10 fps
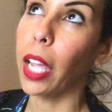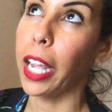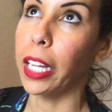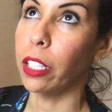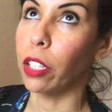
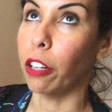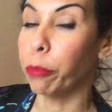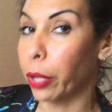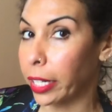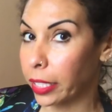and
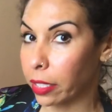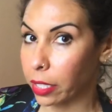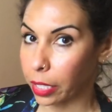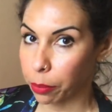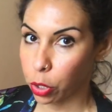of
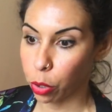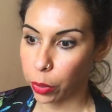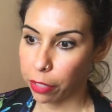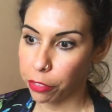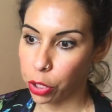pregnancy. So
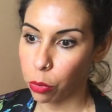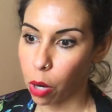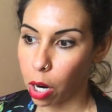if you